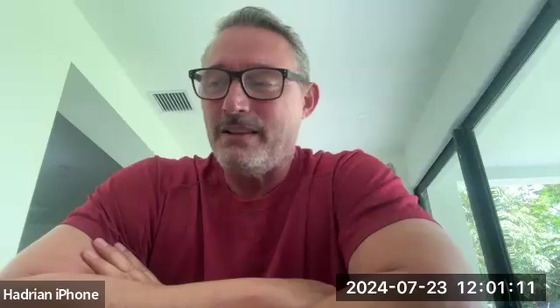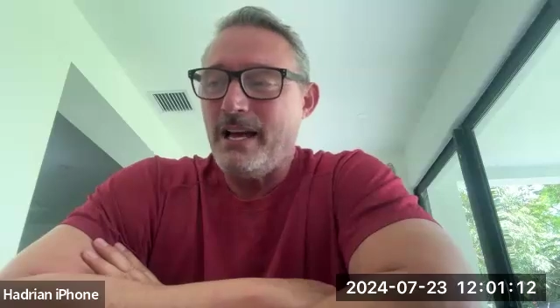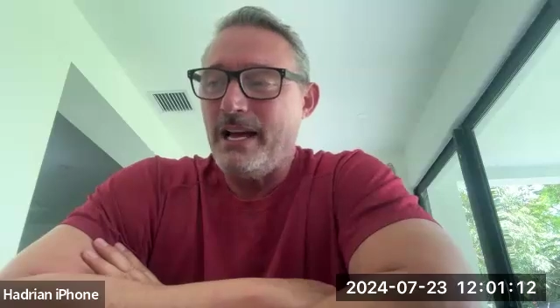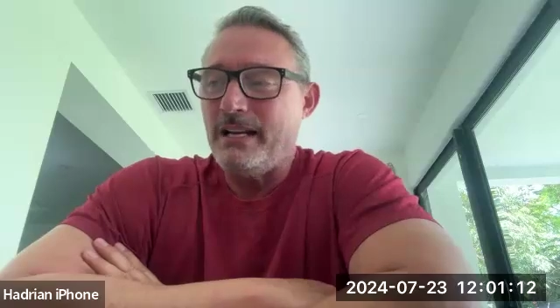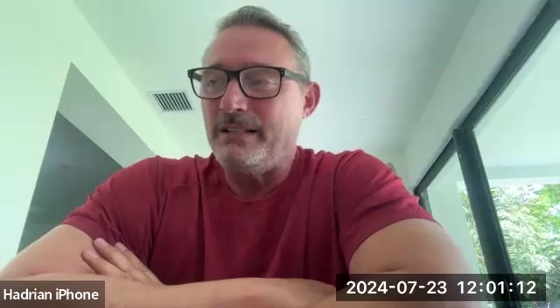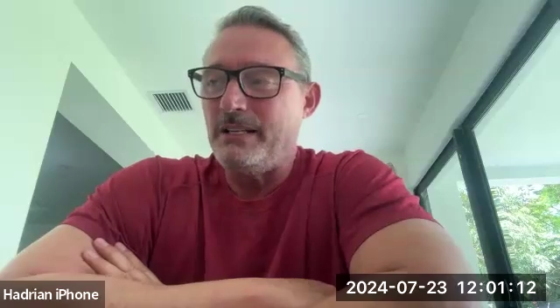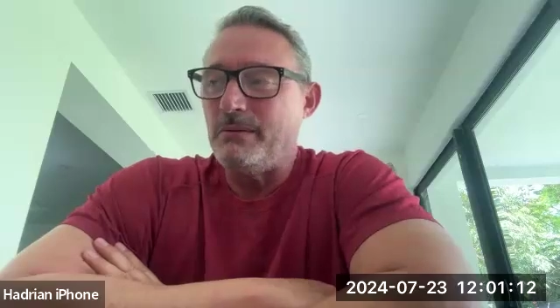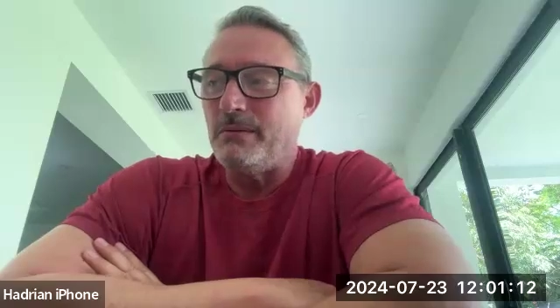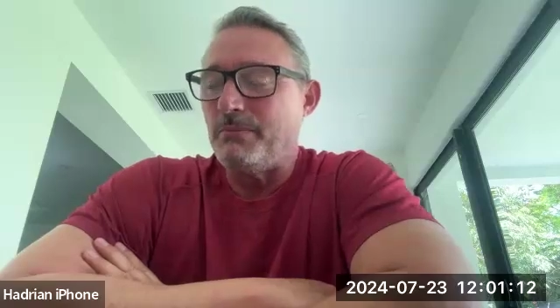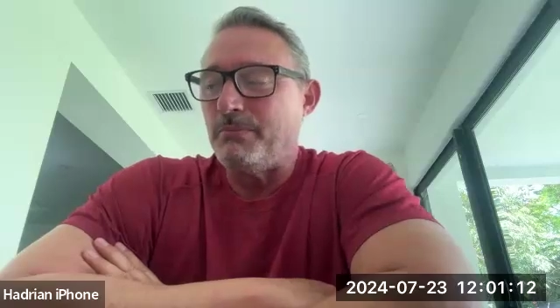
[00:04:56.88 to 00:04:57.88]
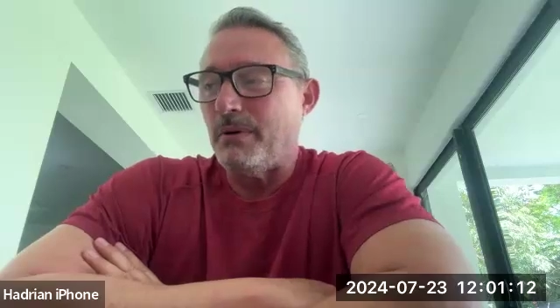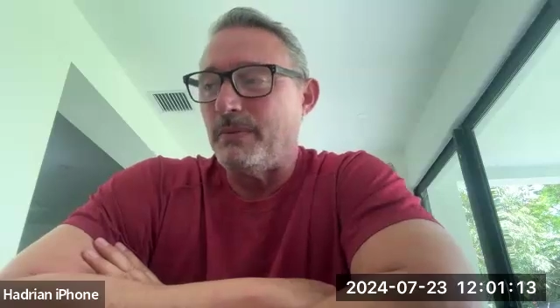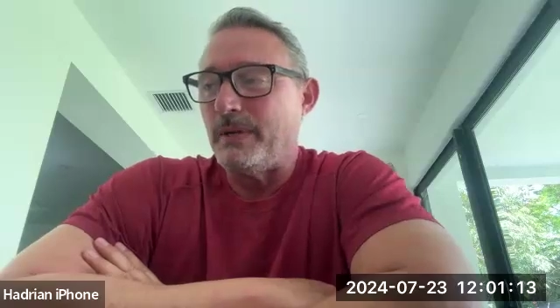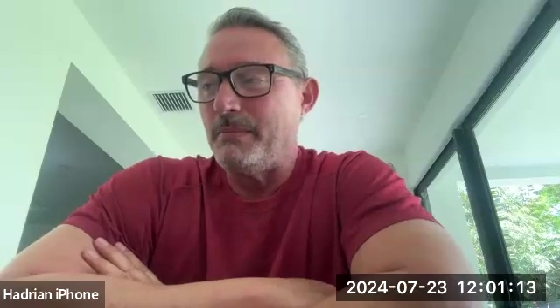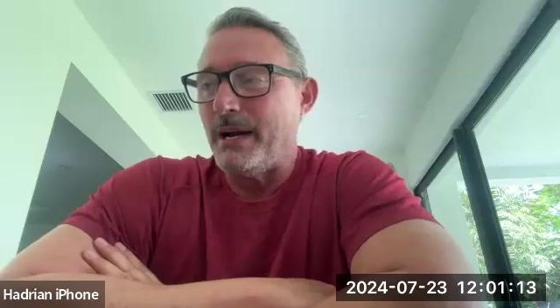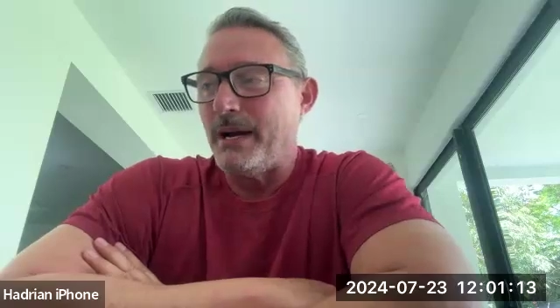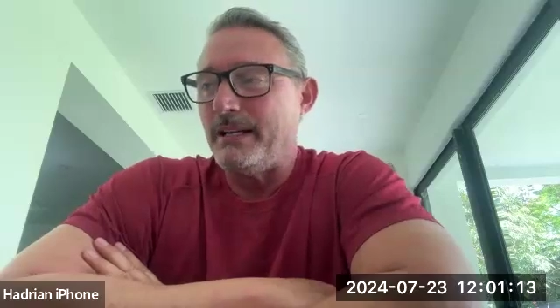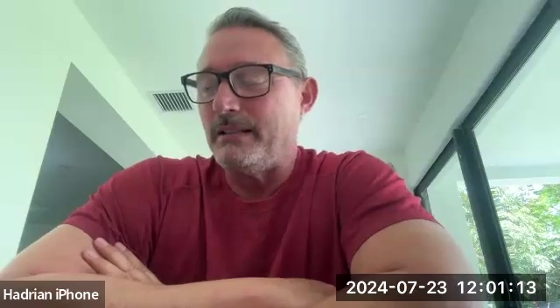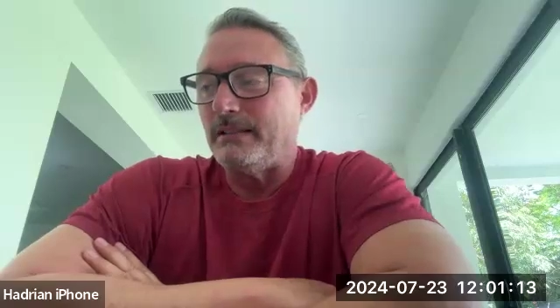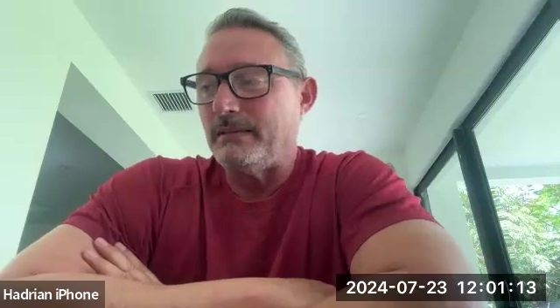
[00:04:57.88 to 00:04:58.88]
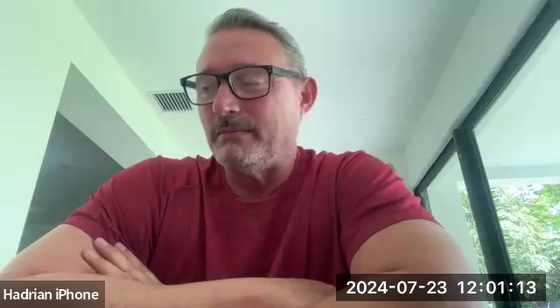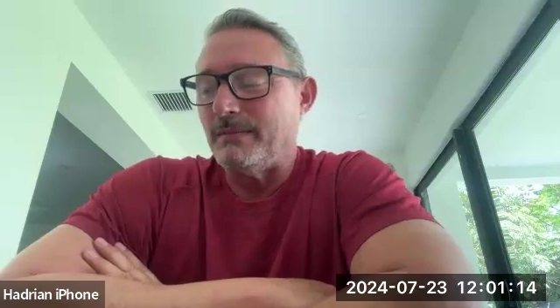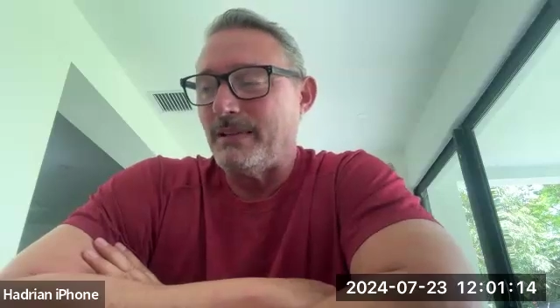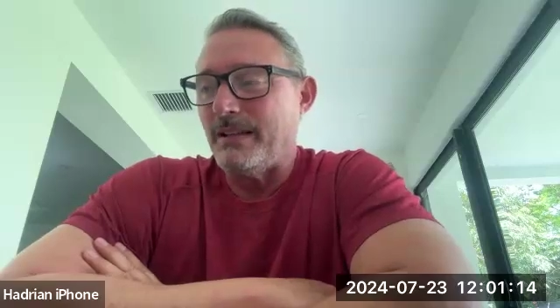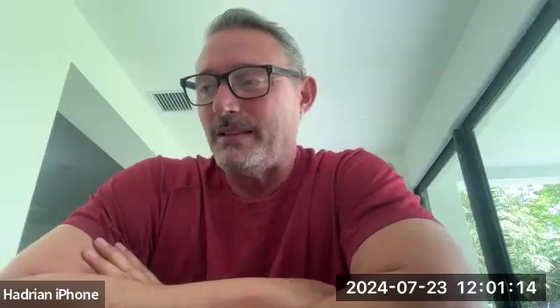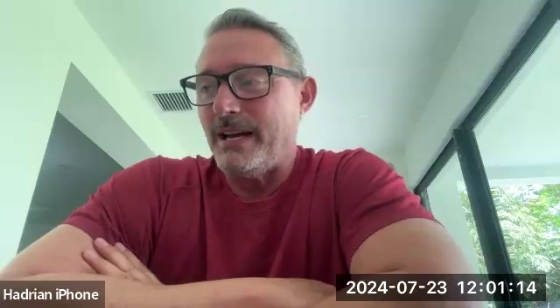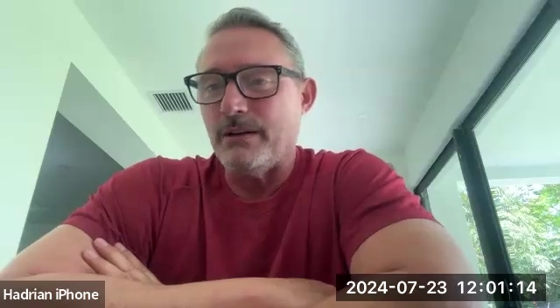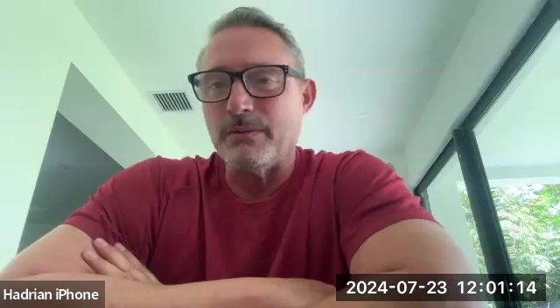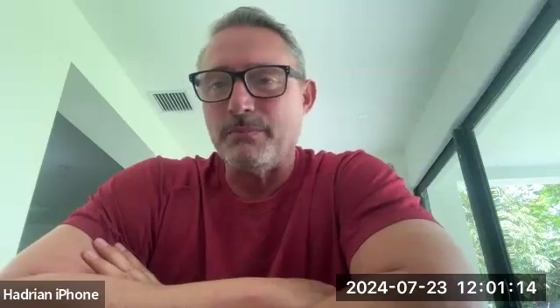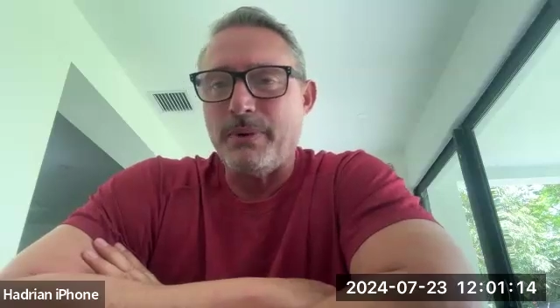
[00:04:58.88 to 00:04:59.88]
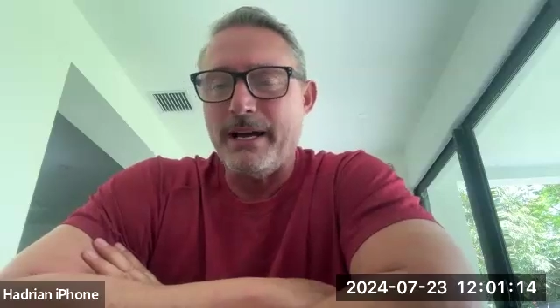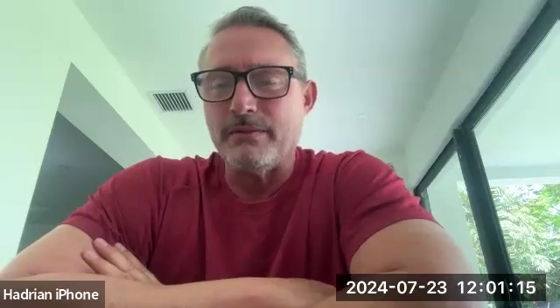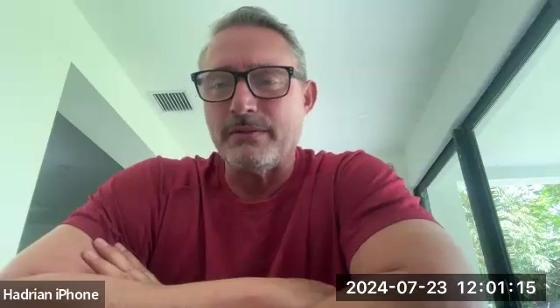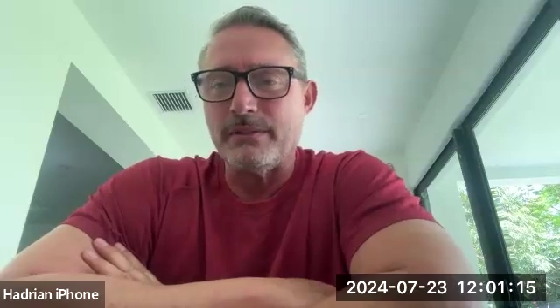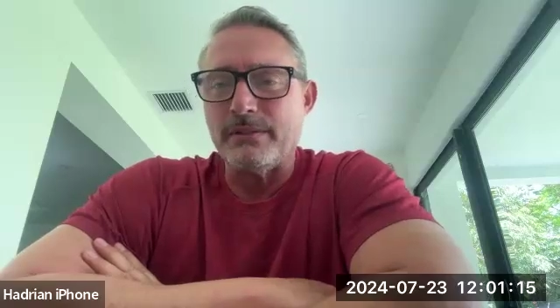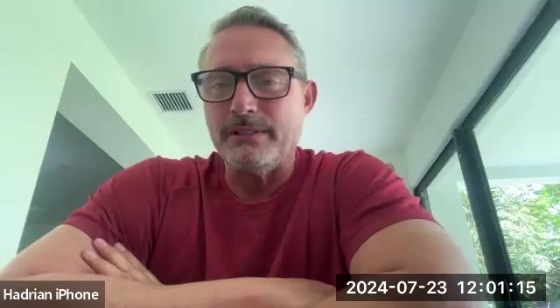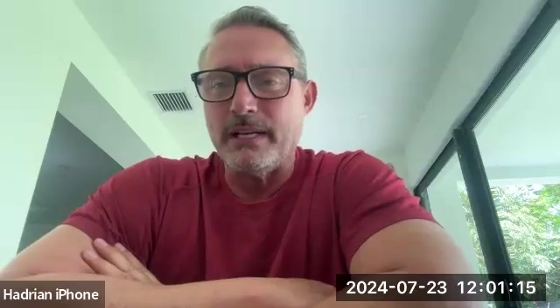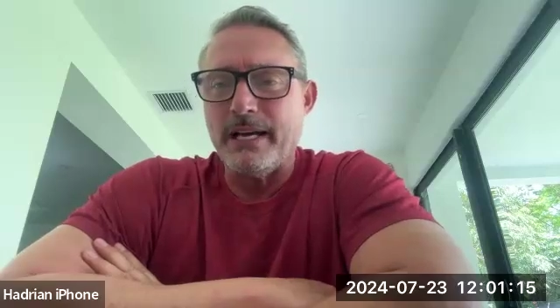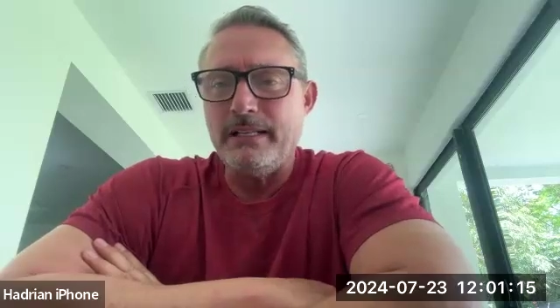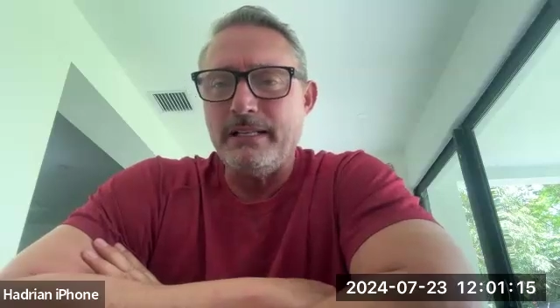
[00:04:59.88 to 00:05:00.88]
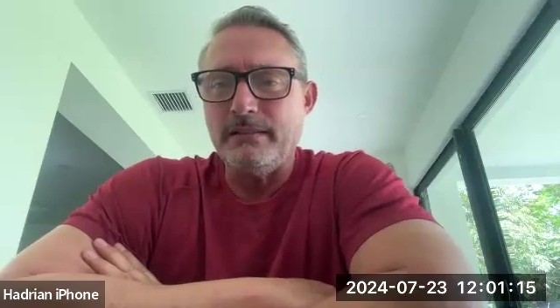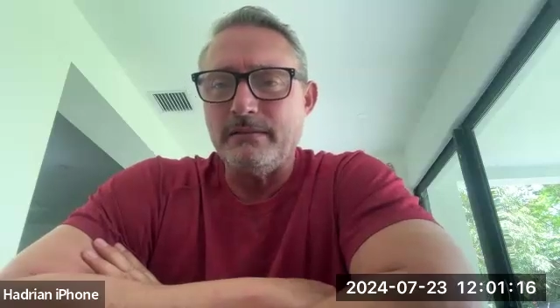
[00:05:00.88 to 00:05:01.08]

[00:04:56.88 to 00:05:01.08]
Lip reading: then, you would probably make £1,000 a day,